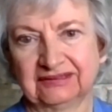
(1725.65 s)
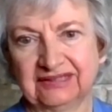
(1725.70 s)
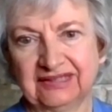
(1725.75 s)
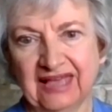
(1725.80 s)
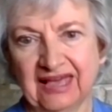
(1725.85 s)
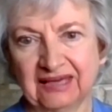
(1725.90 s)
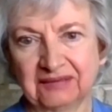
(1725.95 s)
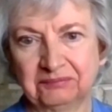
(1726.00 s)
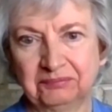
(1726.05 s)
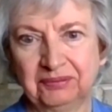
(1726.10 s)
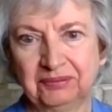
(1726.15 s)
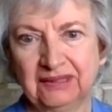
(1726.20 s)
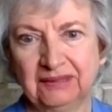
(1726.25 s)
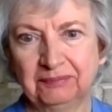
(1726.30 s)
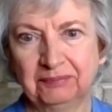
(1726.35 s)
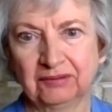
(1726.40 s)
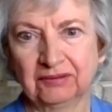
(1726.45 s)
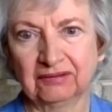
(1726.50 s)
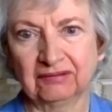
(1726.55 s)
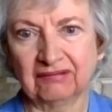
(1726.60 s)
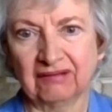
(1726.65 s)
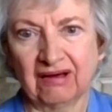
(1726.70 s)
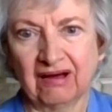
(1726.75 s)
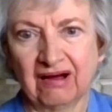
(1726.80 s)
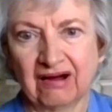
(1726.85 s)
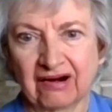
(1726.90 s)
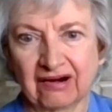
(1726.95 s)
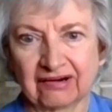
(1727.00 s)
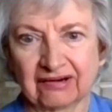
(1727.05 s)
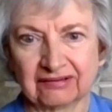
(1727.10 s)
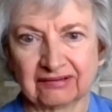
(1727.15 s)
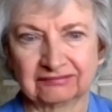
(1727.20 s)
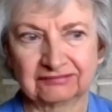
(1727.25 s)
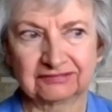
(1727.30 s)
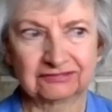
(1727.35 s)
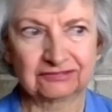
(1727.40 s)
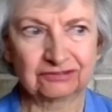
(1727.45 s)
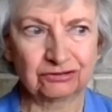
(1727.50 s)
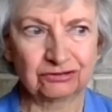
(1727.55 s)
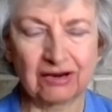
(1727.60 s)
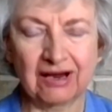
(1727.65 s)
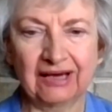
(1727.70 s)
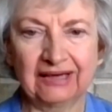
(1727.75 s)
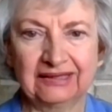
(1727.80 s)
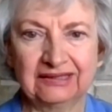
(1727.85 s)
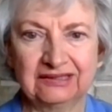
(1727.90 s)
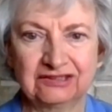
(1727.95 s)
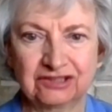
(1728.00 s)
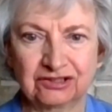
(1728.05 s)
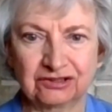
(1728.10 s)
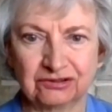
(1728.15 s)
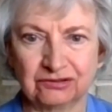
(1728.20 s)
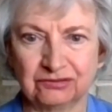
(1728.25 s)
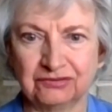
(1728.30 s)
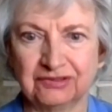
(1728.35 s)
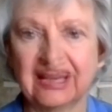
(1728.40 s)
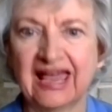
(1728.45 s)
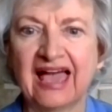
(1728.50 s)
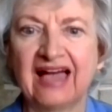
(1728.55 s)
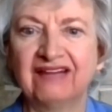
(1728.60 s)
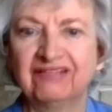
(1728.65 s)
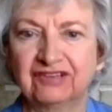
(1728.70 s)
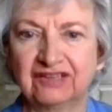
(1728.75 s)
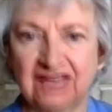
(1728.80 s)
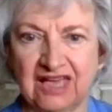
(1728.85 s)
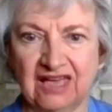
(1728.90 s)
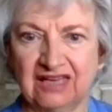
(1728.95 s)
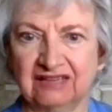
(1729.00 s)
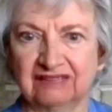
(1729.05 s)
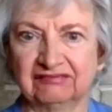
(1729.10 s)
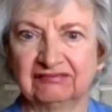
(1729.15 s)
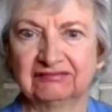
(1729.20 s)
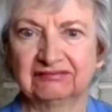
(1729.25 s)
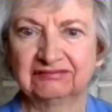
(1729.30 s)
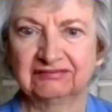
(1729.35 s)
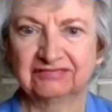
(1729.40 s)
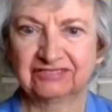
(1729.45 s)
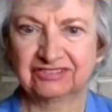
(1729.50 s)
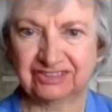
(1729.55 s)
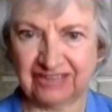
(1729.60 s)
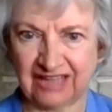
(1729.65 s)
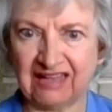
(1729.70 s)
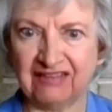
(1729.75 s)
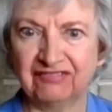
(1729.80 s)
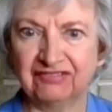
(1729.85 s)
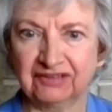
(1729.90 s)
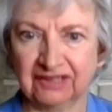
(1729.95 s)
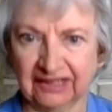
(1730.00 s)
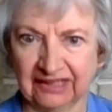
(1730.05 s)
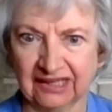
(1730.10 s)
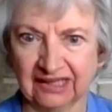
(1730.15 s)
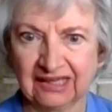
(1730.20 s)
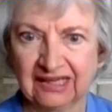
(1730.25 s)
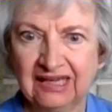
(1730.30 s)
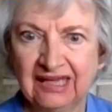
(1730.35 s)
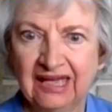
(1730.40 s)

that people are trying to navigate safely.